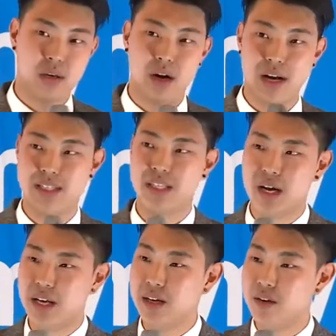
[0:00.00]
to her,
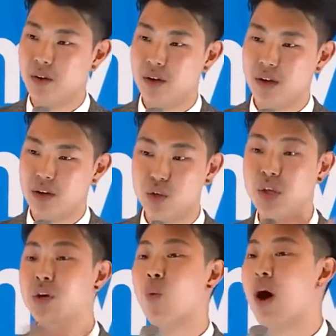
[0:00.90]
"Nari, you
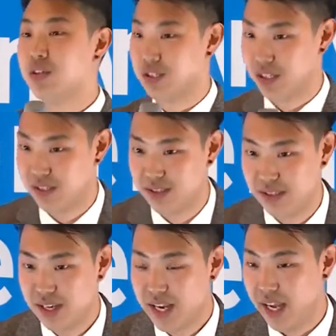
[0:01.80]
need to watch this.
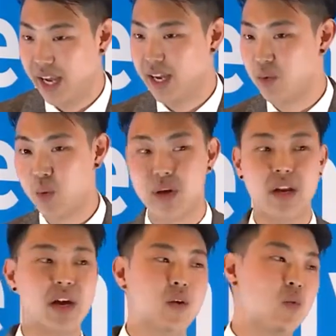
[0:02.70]
And we're
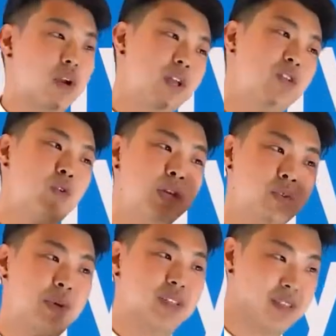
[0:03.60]
gonna do
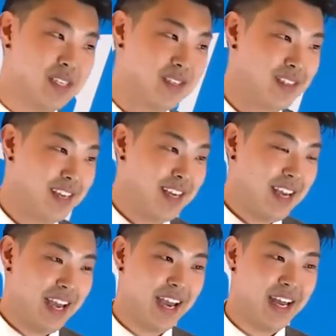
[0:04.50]
this business,
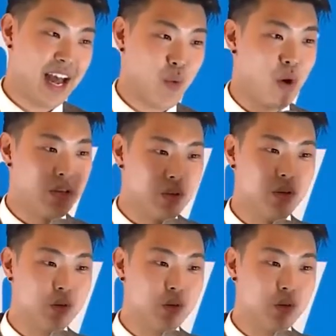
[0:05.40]
and I want you